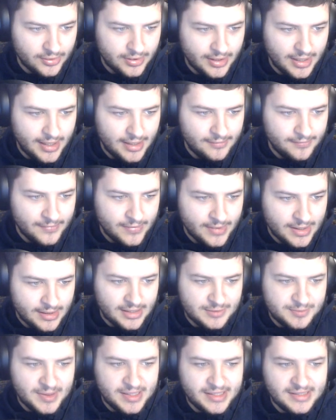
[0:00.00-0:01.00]
okay?
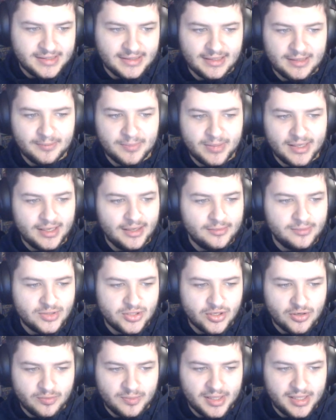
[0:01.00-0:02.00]
That's basically
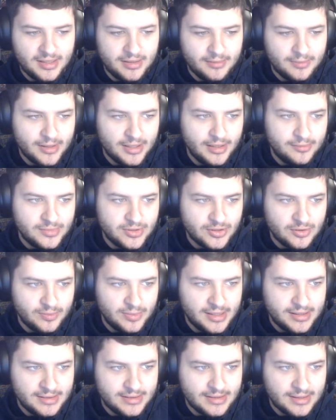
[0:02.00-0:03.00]
biomes OP, biomes
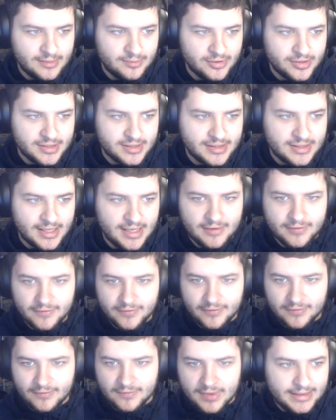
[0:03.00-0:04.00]
OPlenty, and press
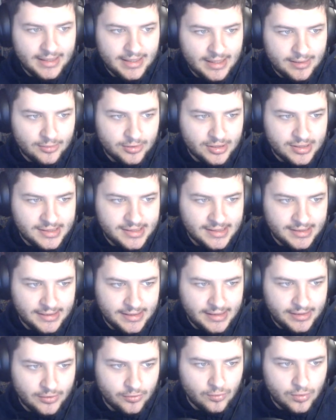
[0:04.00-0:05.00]
save. And then I'm going to
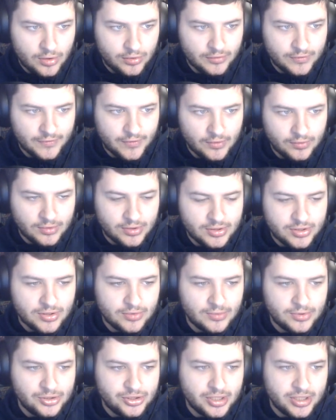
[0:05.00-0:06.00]
delete the world folder
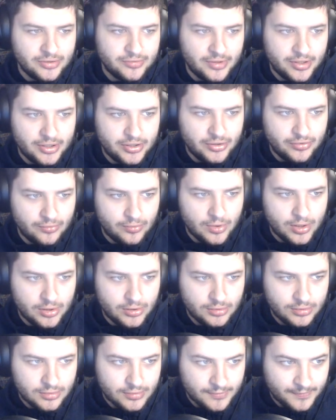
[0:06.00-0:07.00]
so we'll generate a new
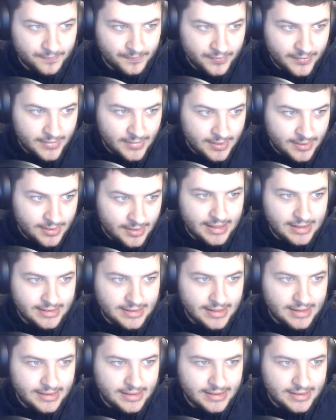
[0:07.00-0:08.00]
world and
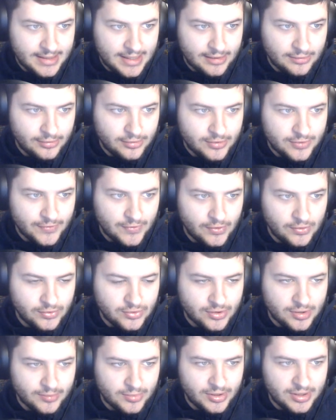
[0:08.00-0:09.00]
in the downloads
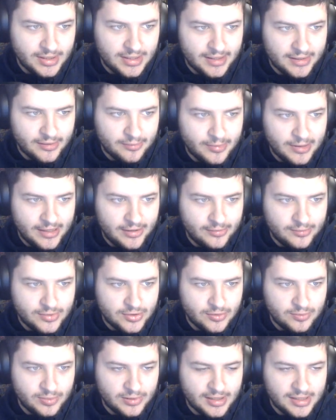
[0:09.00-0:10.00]
folder I'm going to get the
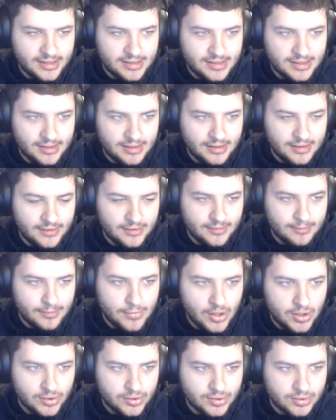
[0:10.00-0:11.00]
biomes of plenty
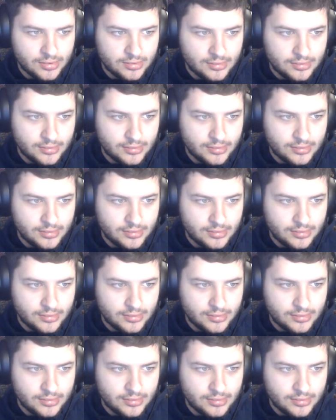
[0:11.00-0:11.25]
mod